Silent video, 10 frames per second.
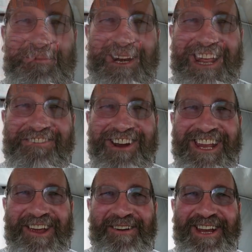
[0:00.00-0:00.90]
Well, here
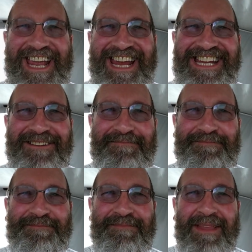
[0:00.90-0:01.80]
I go again.
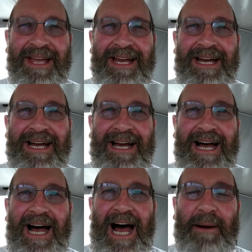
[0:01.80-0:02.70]

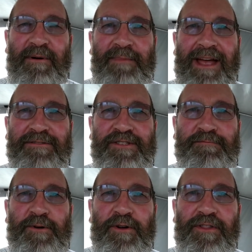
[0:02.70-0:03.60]
I'm about
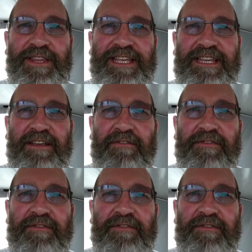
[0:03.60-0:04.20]
to put the